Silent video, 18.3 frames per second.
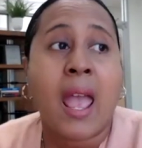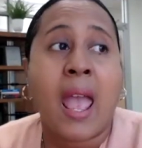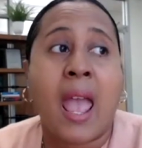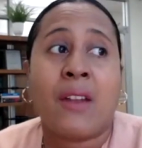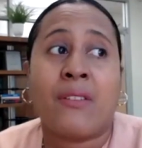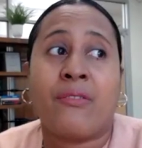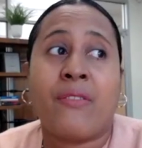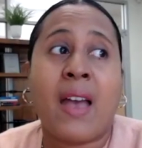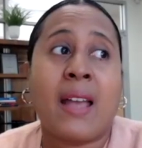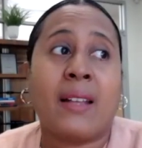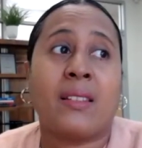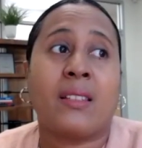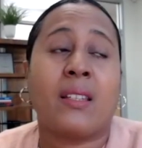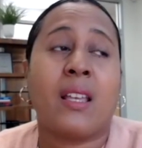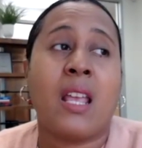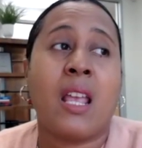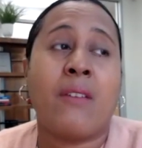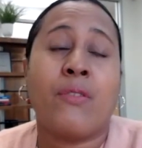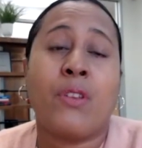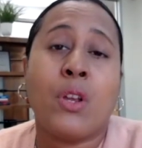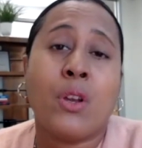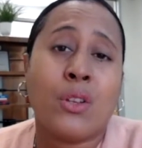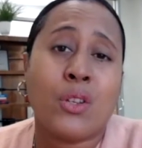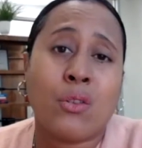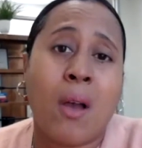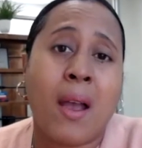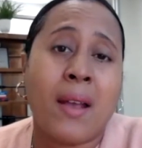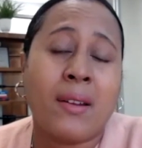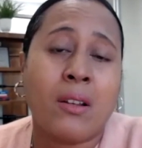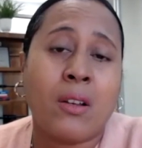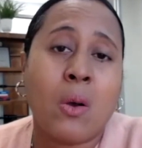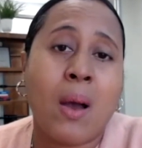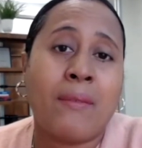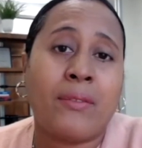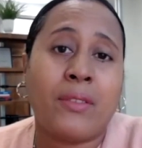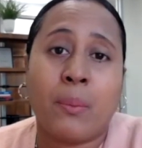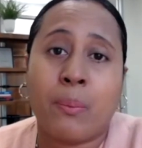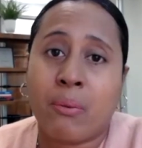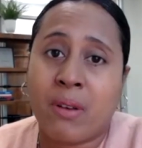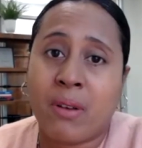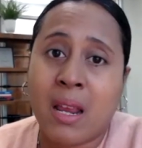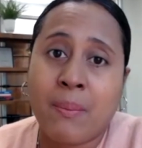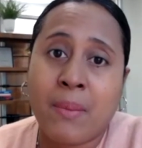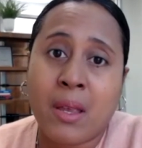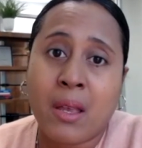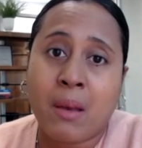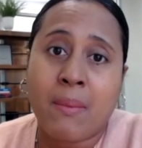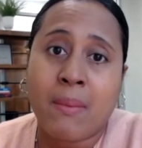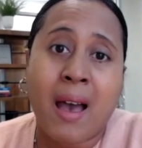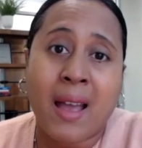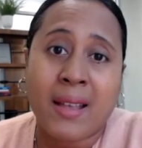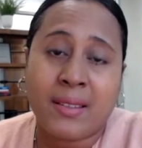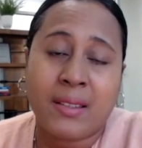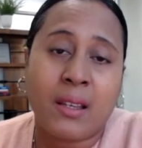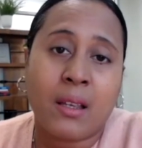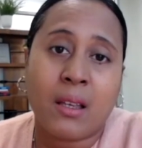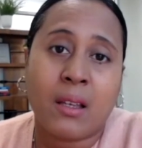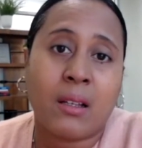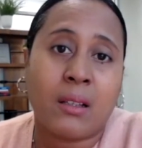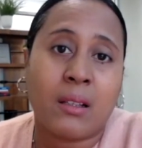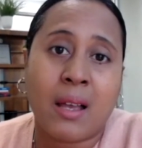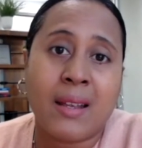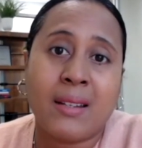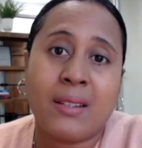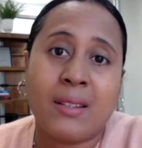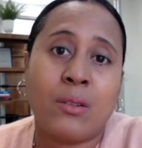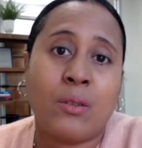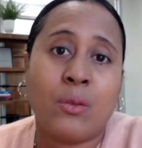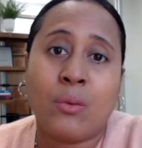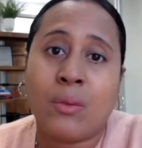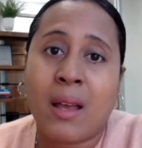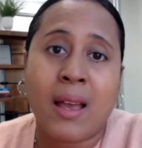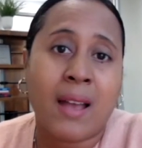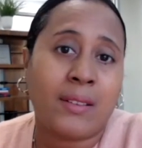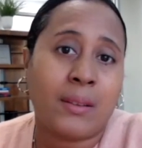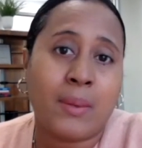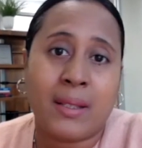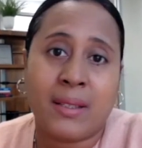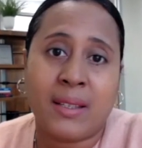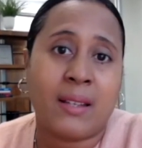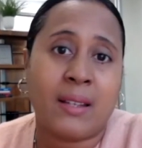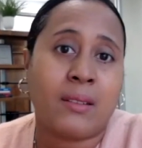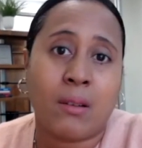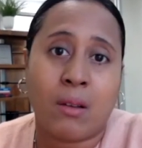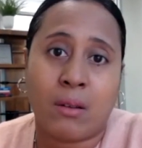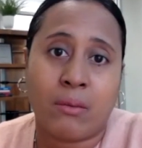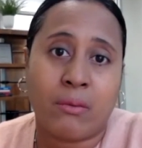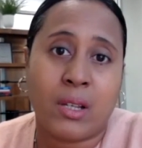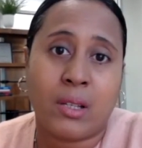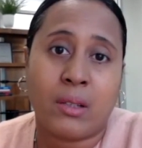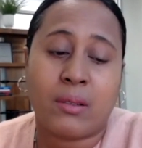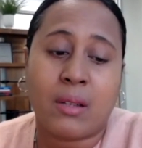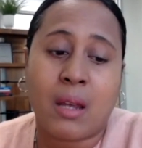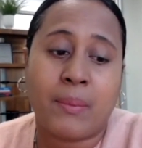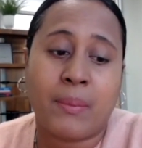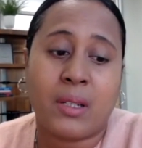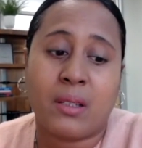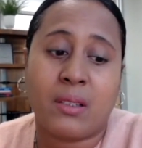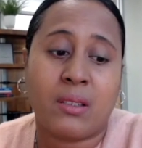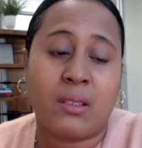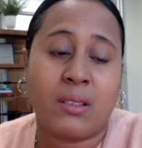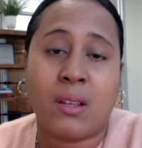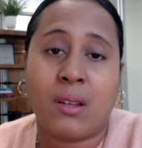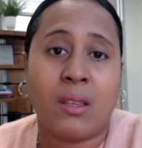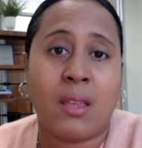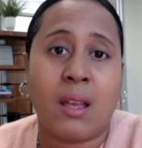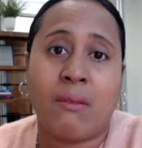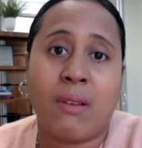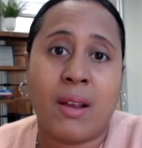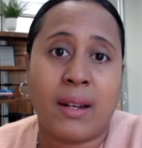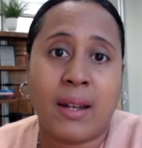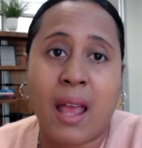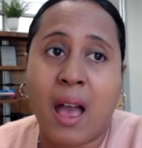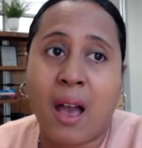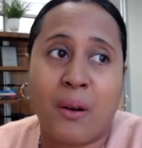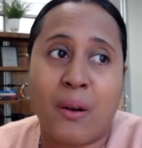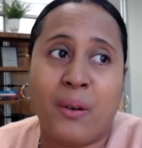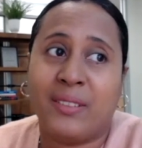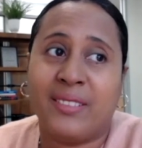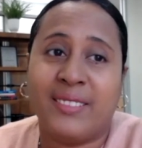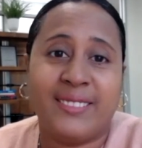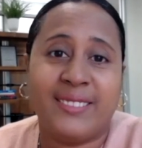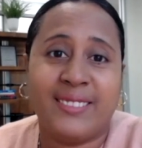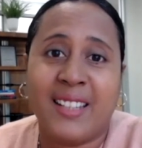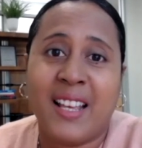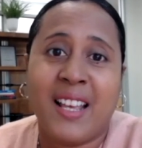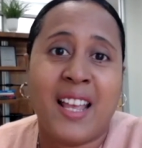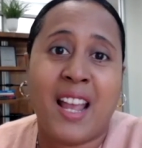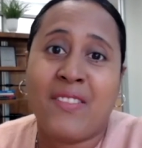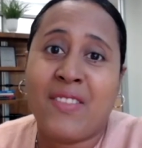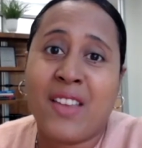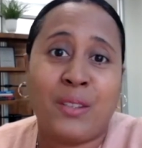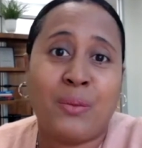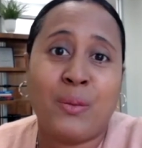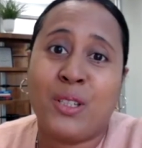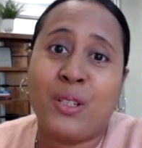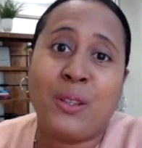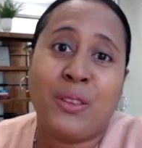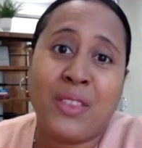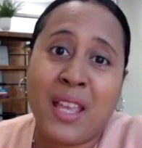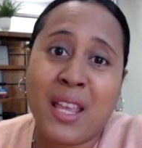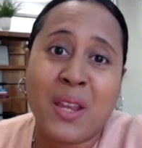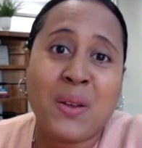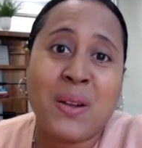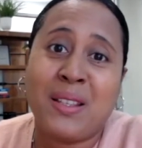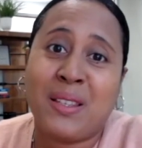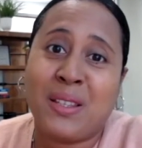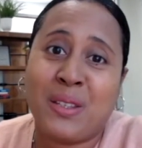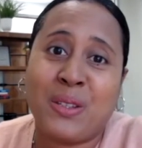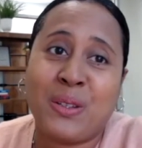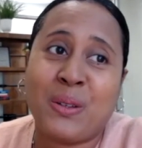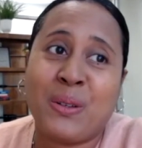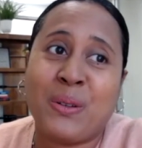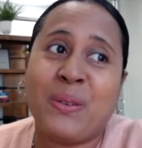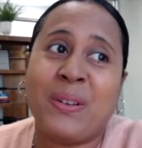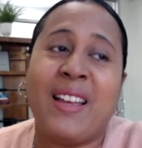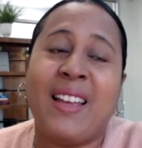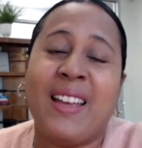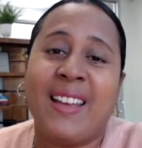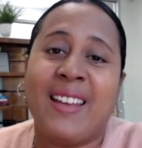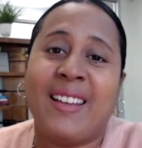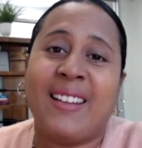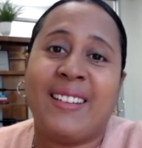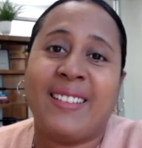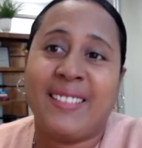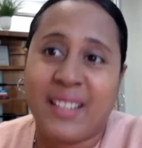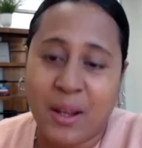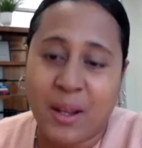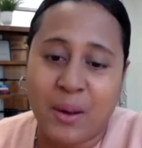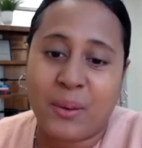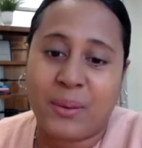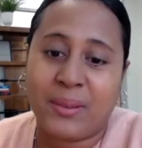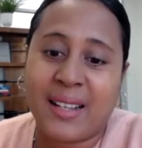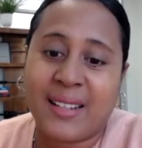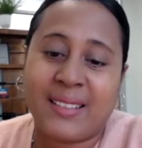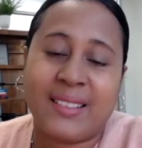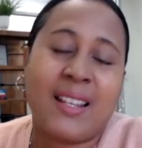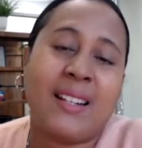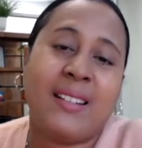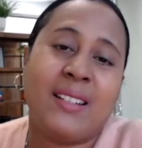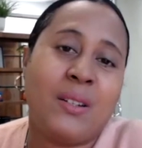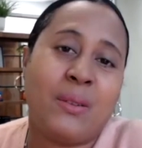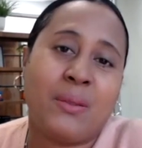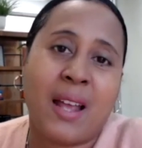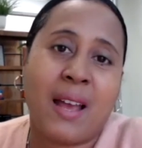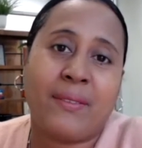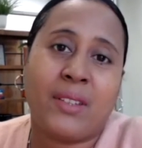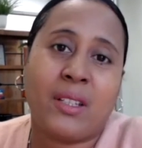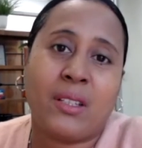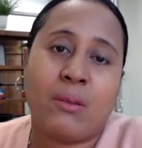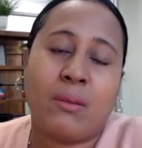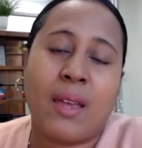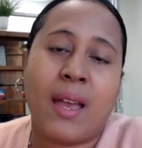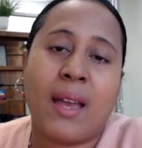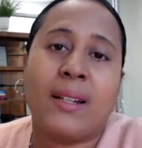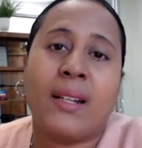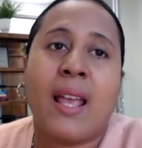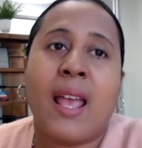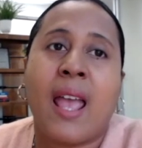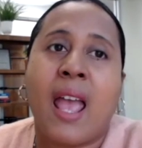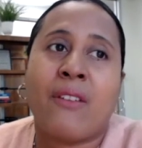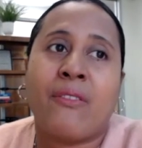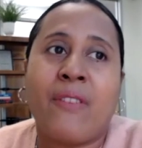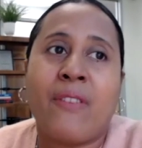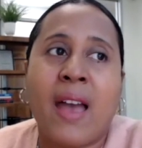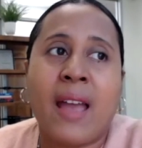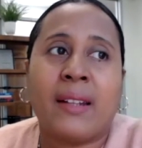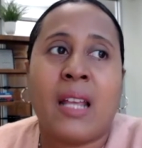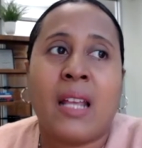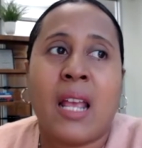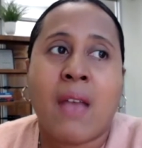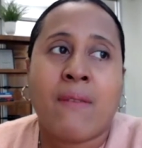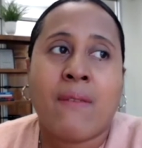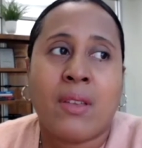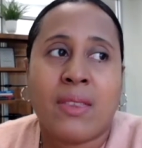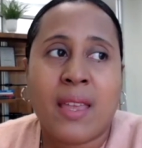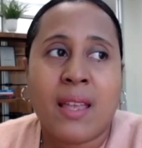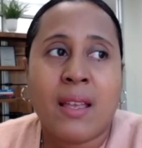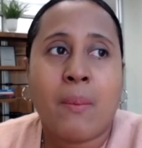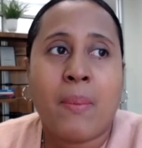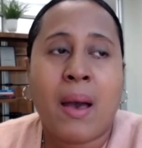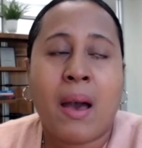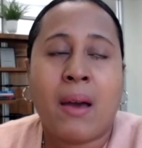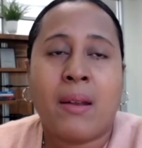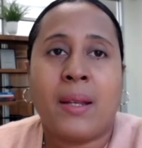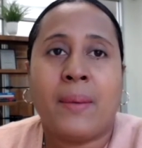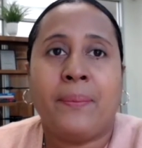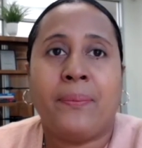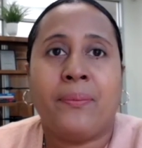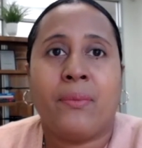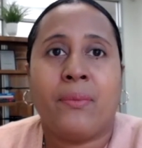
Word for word: In fact, if you're trying to go after premium high ticket clients, you do not have to be dancing on Reels. I'm going to just tell you that right now. If that's what you think you need to do, no, that's that. You don't have to do that. In fact, if you think about it,